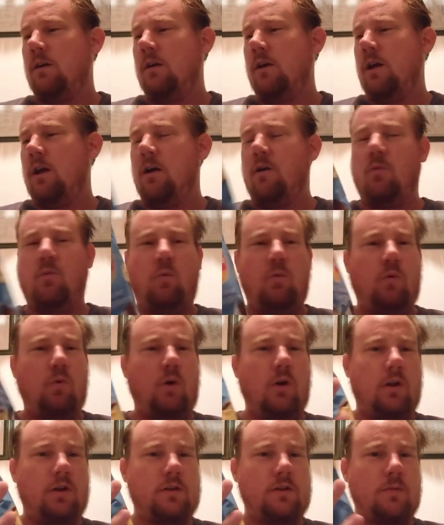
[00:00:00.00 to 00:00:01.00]
Now,
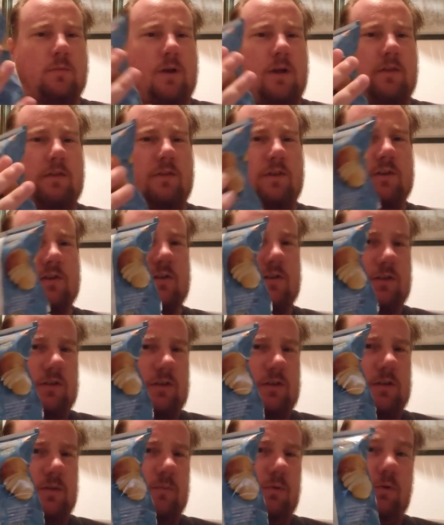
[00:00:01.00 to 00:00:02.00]
to make this
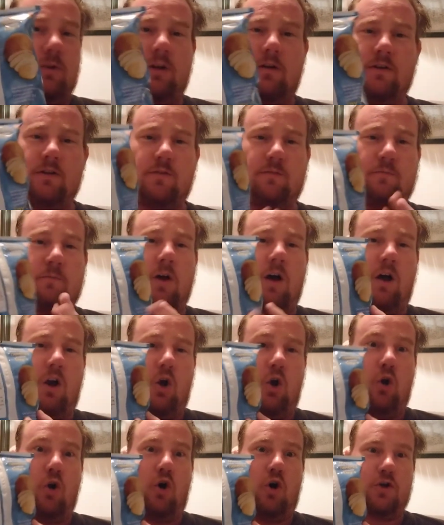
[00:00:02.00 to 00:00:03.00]
simple, there is a
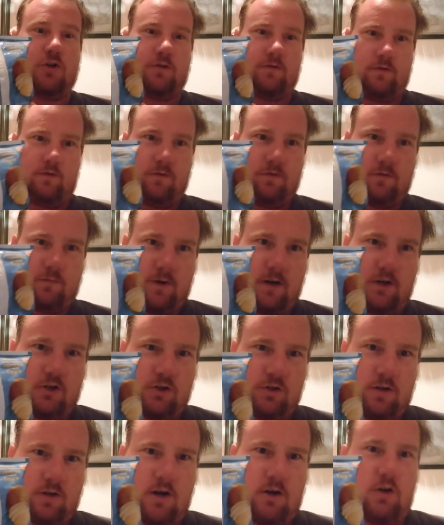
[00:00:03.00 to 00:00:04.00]
lot of
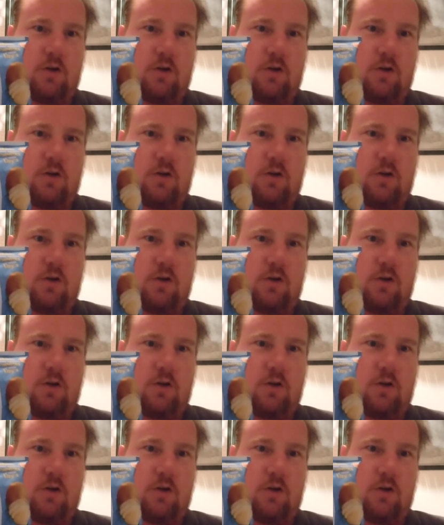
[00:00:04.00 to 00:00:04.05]
information there,